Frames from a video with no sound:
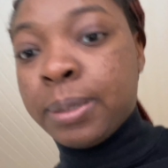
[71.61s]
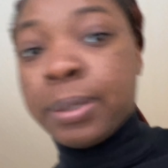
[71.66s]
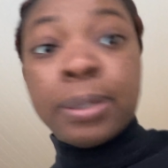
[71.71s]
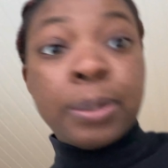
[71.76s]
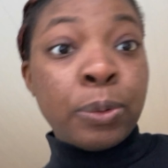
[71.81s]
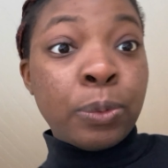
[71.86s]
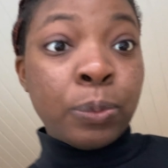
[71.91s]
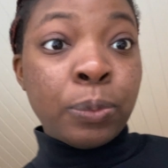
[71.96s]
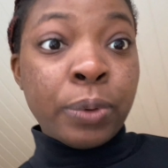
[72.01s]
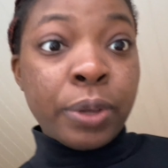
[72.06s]

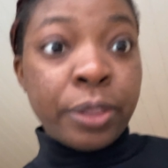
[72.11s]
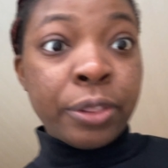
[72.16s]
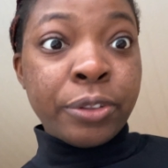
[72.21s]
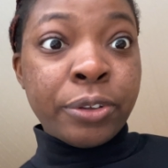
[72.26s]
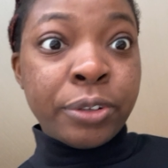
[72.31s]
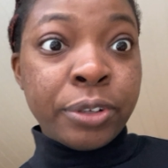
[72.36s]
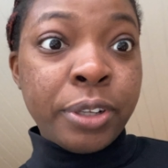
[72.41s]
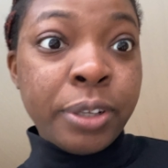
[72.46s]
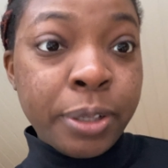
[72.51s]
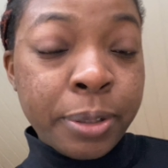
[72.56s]
weathered
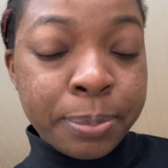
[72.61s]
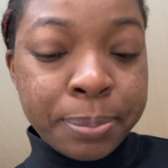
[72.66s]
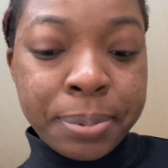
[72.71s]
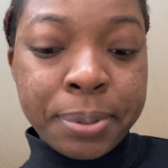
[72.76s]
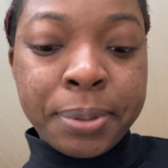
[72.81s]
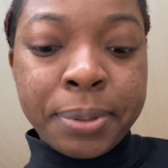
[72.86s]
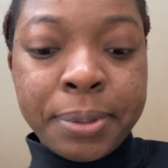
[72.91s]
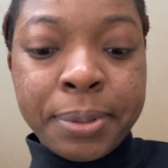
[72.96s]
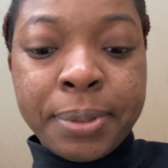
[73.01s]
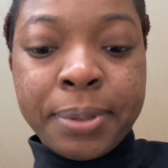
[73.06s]
up.
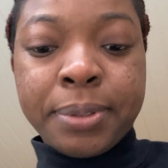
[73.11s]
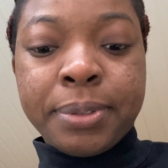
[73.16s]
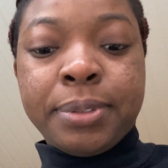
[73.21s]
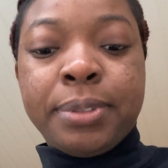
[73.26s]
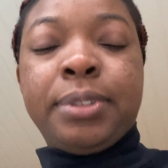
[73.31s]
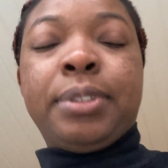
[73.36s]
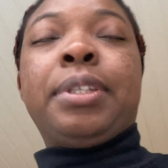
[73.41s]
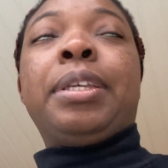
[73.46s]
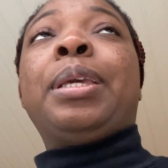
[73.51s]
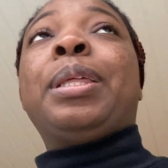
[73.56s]

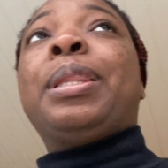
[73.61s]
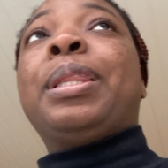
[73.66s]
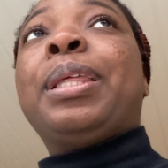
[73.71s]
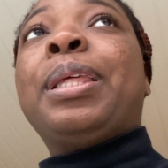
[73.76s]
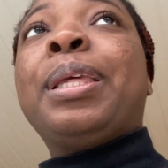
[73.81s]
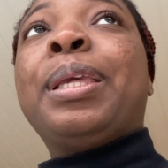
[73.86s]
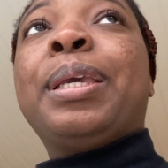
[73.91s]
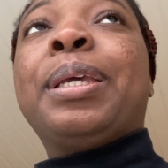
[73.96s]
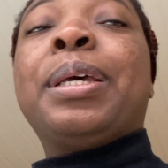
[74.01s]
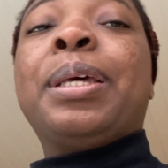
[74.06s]
And
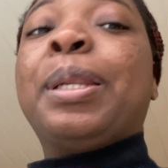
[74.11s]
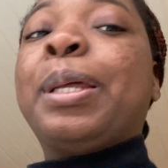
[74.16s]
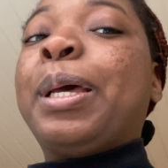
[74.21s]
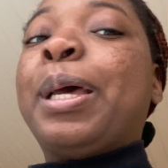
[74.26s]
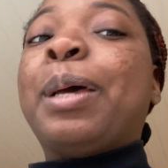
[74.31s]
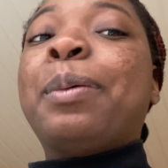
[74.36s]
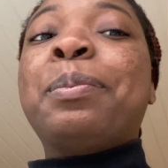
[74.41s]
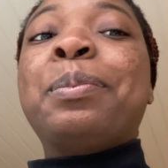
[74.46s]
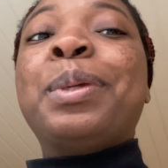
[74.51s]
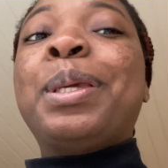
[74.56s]
then
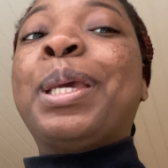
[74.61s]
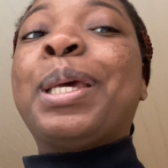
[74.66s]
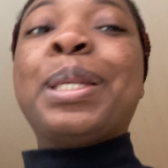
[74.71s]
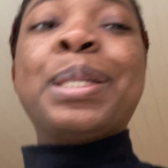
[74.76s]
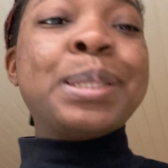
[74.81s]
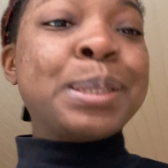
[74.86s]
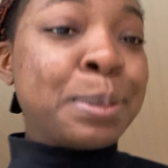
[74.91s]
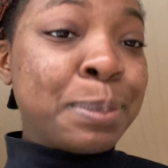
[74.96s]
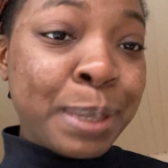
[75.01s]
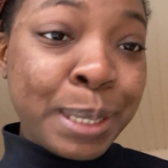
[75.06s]
I'm gonna be heading to my